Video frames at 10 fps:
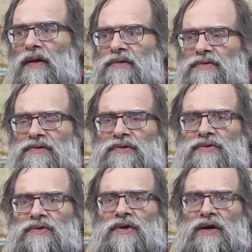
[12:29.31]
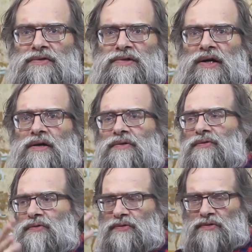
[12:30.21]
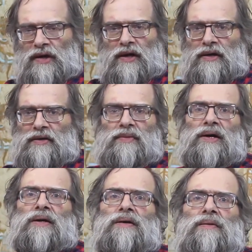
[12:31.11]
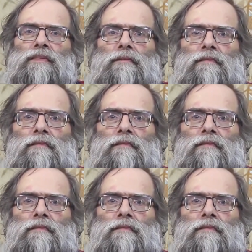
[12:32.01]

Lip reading: As soon as you go outside, you are an American.